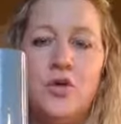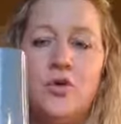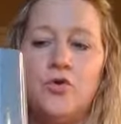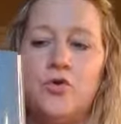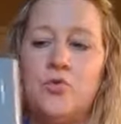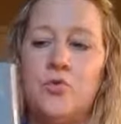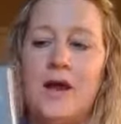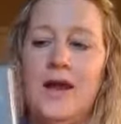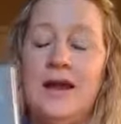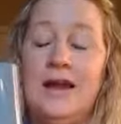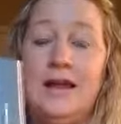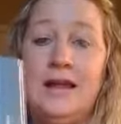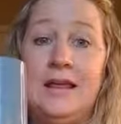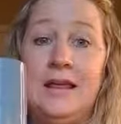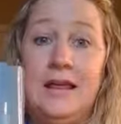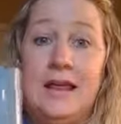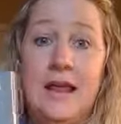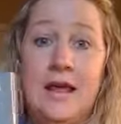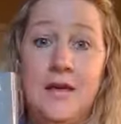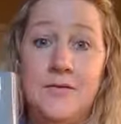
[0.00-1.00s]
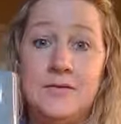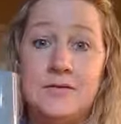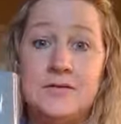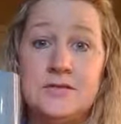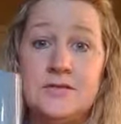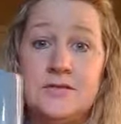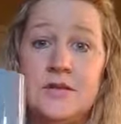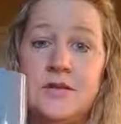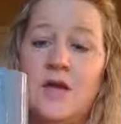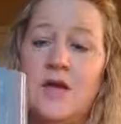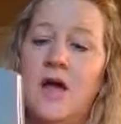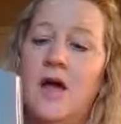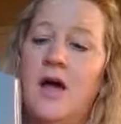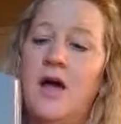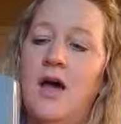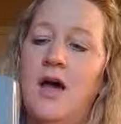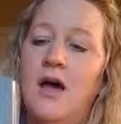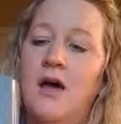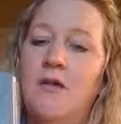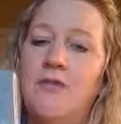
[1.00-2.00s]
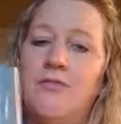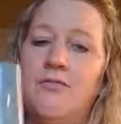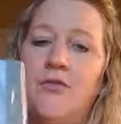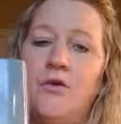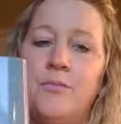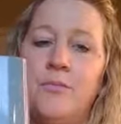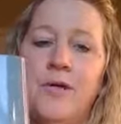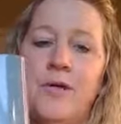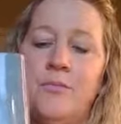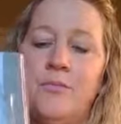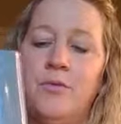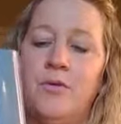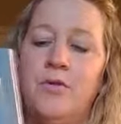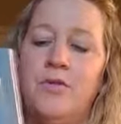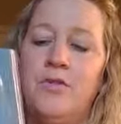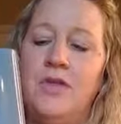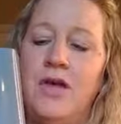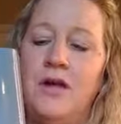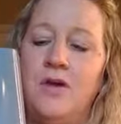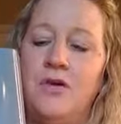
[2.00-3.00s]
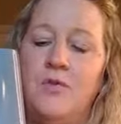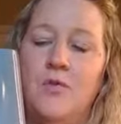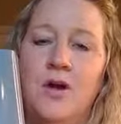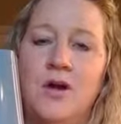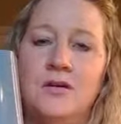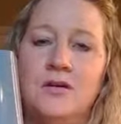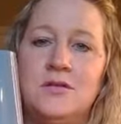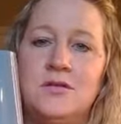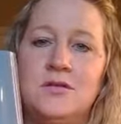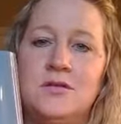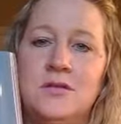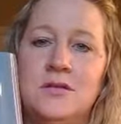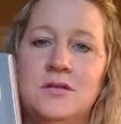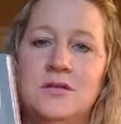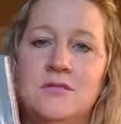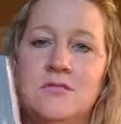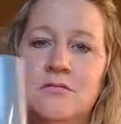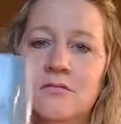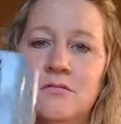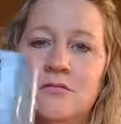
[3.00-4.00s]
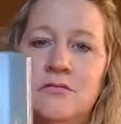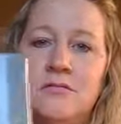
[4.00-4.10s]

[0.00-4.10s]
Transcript: Great gifts for people that are wanting to